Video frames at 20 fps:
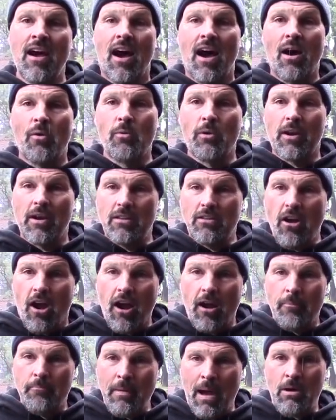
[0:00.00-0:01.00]
We're going to
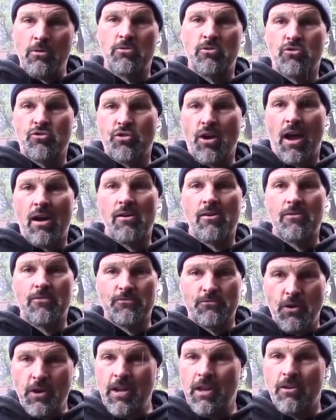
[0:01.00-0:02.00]
talk mountain trout,
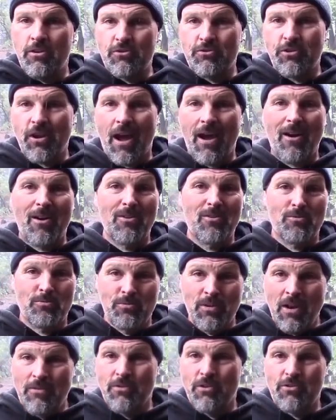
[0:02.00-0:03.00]
foothill trout,
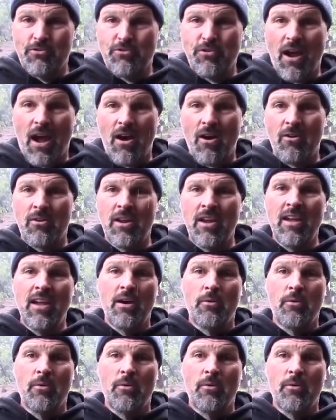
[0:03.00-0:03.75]
river trout.